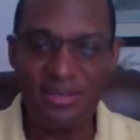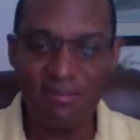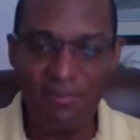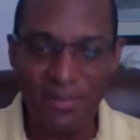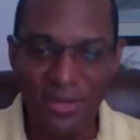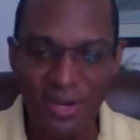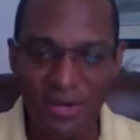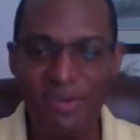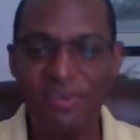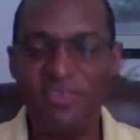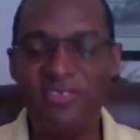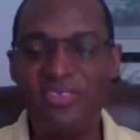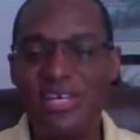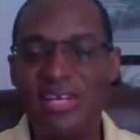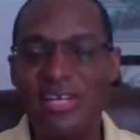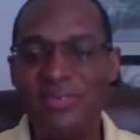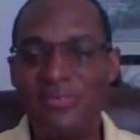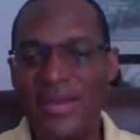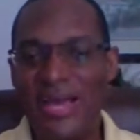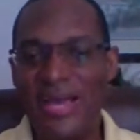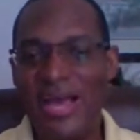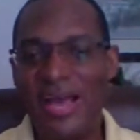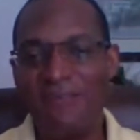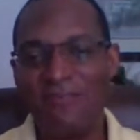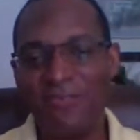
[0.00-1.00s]
appears
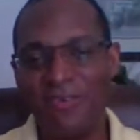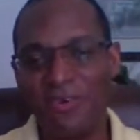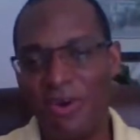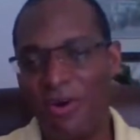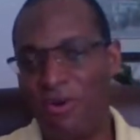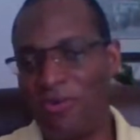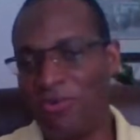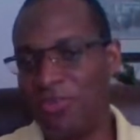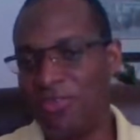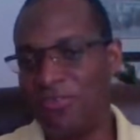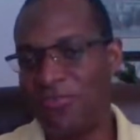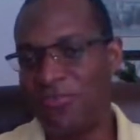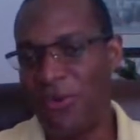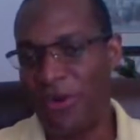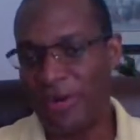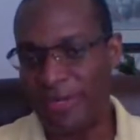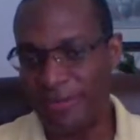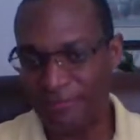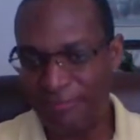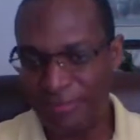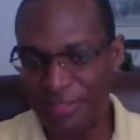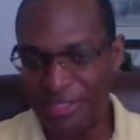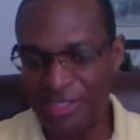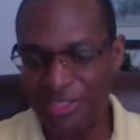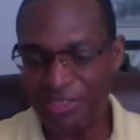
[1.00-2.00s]
that we have grounds for an
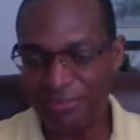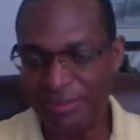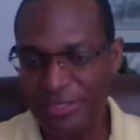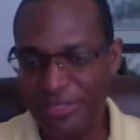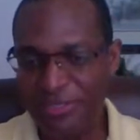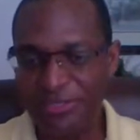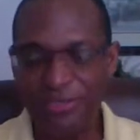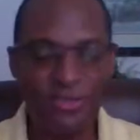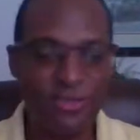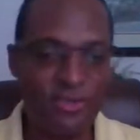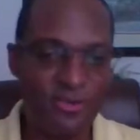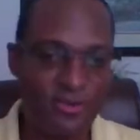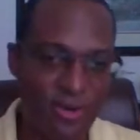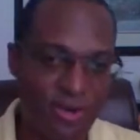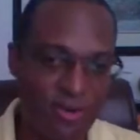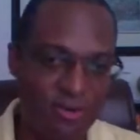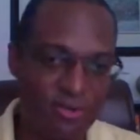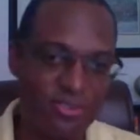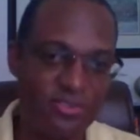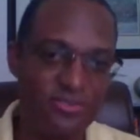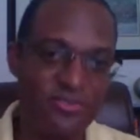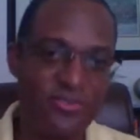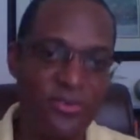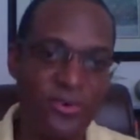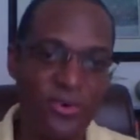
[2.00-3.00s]
impeachment or
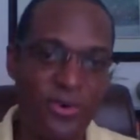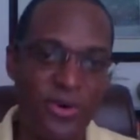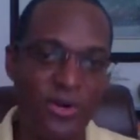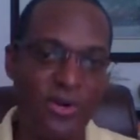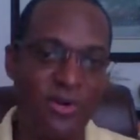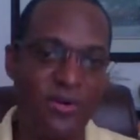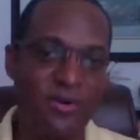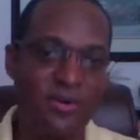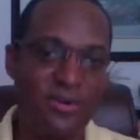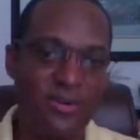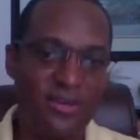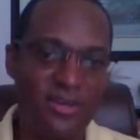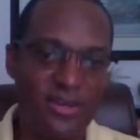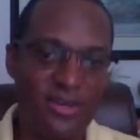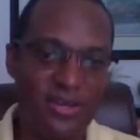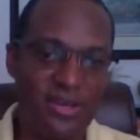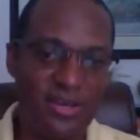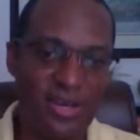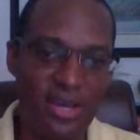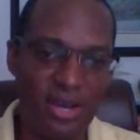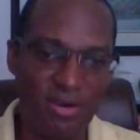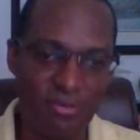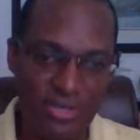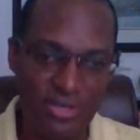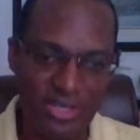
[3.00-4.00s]
grounds for
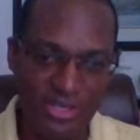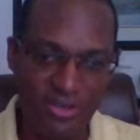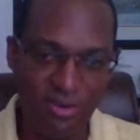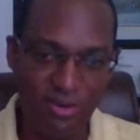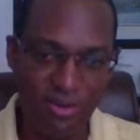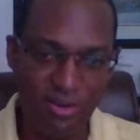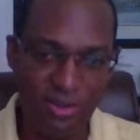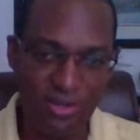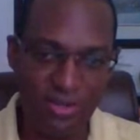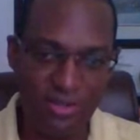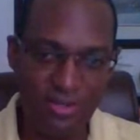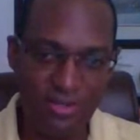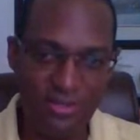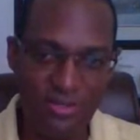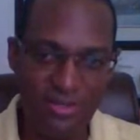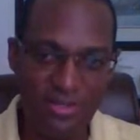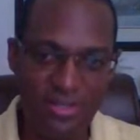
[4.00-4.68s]
a recall.